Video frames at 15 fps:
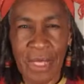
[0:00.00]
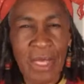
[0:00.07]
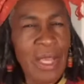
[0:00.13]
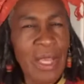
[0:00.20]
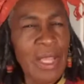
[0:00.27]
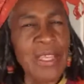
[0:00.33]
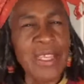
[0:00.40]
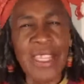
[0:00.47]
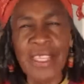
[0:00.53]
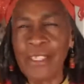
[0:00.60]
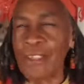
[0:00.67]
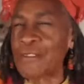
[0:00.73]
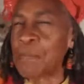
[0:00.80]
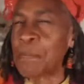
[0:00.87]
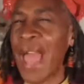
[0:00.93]

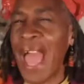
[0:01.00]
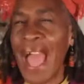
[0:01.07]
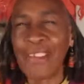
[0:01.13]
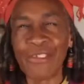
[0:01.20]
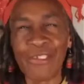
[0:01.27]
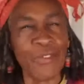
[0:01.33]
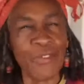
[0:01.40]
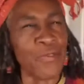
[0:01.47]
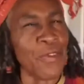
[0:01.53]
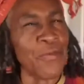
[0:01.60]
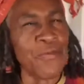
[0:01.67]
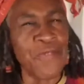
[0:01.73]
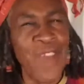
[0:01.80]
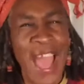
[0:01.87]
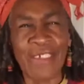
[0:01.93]
Nita's passion for
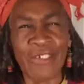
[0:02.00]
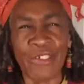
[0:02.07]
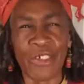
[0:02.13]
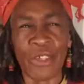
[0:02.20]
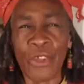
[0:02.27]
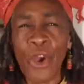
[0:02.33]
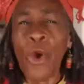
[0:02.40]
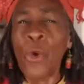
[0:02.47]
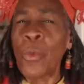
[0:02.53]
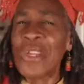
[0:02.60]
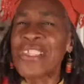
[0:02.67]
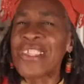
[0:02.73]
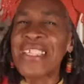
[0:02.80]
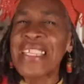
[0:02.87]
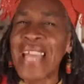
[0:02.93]
fashion was
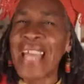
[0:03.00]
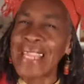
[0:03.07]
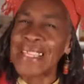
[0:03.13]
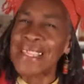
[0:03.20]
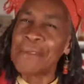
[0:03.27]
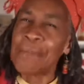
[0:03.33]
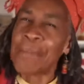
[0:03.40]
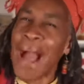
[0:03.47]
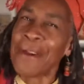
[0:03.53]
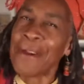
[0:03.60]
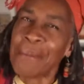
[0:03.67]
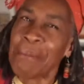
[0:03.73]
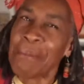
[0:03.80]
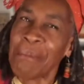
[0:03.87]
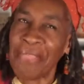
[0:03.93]
ignited by
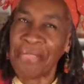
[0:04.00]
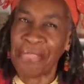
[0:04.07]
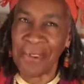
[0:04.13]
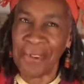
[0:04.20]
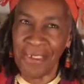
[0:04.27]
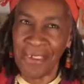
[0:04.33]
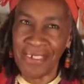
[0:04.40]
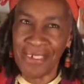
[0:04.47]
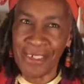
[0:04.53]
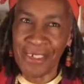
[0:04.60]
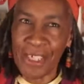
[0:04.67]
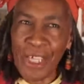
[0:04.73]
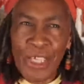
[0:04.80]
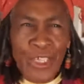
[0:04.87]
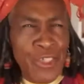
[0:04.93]
her mother.
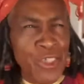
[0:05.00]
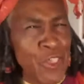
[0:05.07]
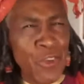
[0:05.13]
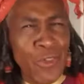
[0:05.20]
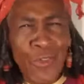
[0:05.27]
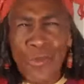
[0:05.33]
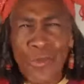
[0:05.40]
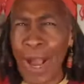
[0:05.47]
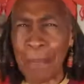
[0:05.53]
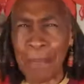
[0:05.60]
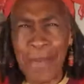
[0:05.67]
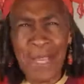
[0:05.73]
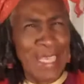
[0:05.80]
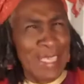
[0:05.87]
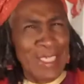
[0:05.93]
She grew
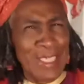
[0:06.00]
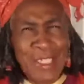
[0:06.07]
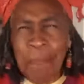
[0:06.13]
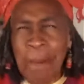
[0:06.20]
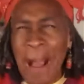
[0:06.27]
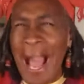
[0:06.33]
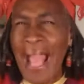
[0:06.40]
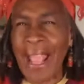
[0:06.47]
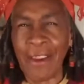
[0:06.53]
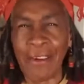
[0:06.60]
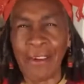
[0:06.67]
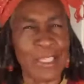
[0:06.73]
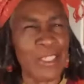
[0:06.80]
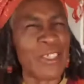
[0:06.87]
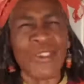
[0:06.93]
up
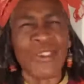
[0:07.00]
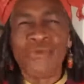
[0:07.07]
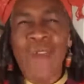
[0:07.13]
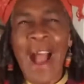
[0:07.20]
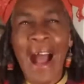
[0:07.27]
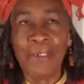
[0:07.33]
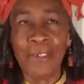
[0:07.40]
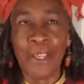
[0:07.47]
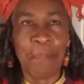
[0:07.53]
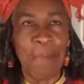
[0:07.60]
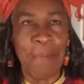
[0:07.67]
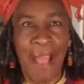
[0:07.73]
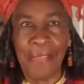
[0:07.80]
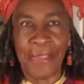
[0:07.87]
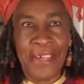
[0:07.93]
inspired and surrounded
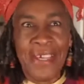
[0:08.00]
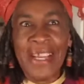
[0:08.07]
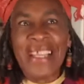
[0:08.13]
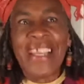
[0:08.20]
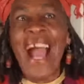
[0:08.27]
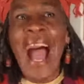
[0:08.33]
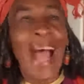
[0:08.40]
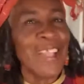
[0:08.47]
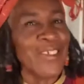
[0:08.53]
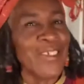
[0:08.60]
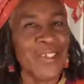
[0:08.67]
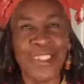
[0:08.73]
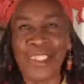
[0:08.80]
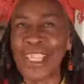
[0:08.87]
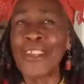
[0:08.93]
by the
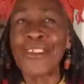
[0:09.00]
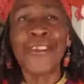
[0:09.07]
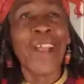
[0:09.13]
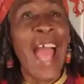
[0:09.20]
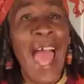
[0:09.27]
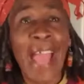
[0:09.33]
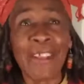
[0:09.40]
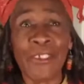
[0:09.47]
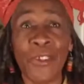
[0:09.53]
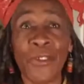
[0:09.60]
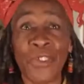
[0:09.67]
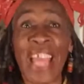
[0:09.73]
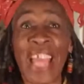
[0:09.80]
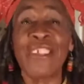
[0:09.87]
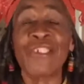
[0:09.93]
constant
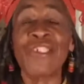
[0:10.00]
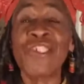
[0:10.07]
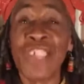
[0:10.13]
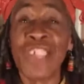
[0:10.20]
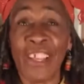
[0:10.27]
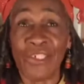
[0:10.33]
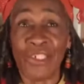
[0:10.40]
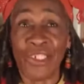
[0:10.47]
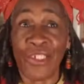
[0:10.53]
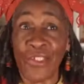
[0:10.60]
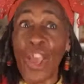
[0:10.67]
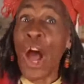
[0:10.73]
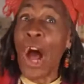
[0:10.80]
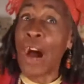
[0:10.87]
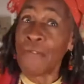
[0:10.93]
interactions and discussions
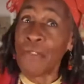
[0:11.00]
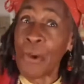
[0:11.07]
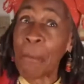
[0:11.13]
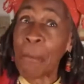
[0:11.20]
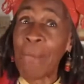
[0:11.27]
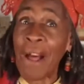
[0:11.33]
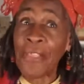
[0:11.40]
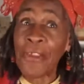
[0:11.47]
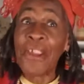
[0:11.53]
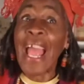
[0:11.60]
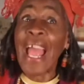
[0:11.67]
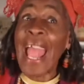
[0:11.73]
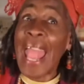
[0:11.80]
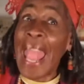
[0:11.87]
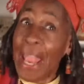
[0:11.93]
of her mother
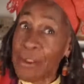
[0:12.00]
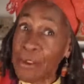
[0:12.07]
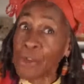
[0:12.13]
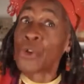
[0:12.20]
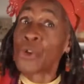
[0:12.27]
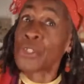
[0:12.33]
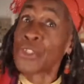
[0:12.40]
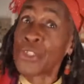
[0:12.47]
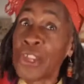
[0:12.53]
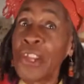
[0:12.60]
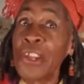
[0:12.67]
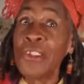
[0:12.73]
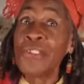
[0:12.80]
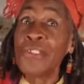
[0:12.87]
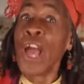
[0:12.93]
and her
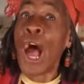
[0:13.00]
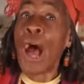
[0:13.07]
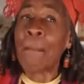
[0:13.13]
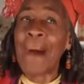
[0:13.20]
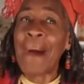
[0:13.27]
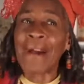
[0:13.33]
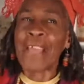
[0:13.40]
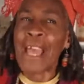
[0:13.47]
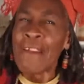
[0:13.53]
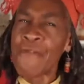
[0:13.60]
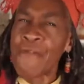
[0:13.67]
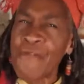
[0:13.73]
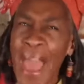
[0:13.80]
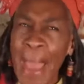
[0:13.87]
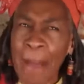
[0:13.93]
courtiers about
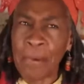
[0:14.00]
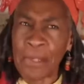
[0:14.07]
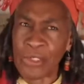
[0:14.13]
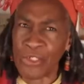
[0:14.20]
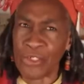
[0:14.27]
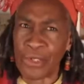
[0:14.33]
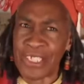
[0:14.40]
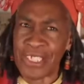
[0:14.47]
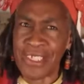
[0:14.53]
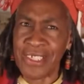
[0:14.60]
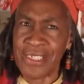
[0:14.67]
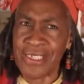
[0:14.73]
fabric choices